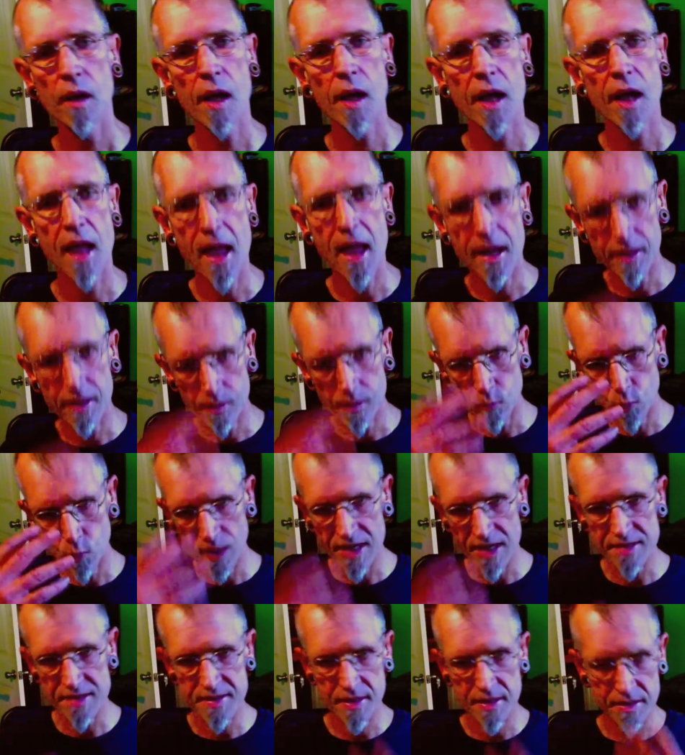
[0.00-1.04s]
and in
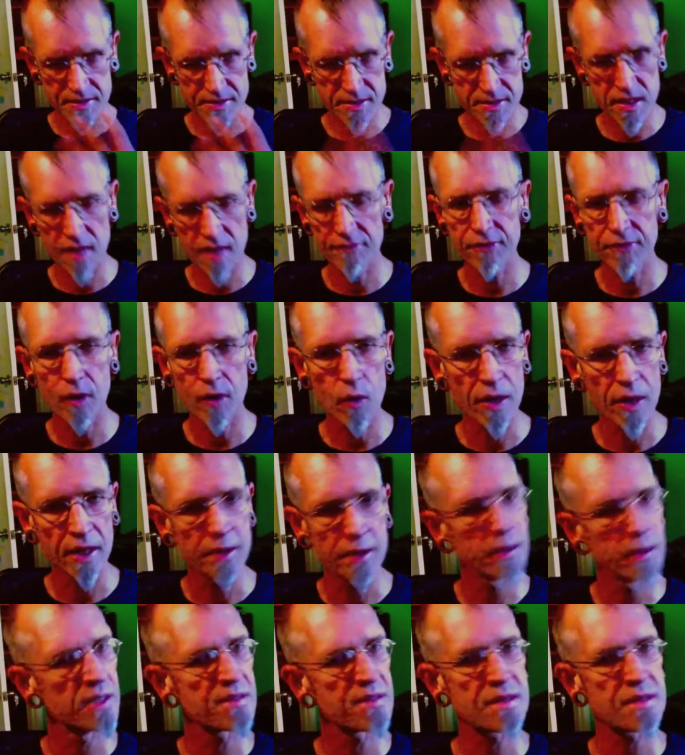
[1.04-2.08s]
ways that it's not flowing. And
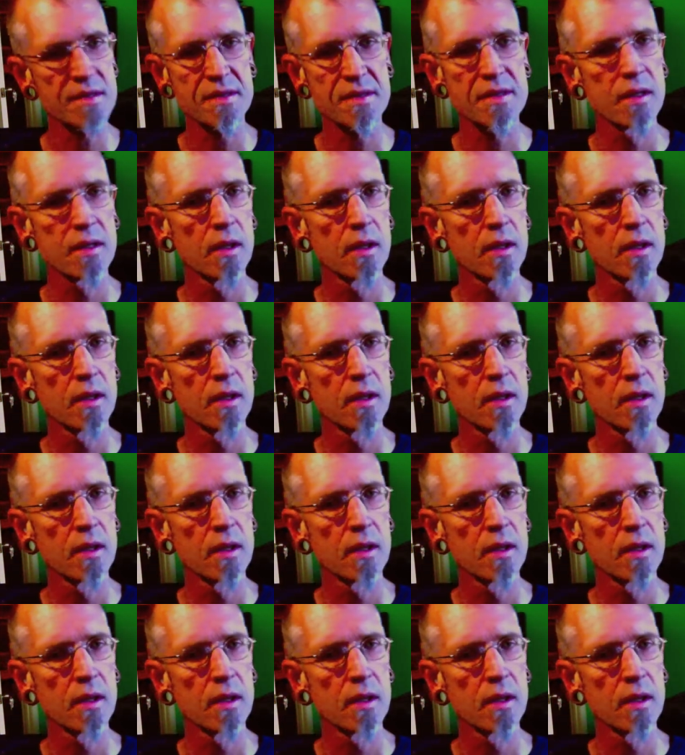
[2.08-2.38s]
this is,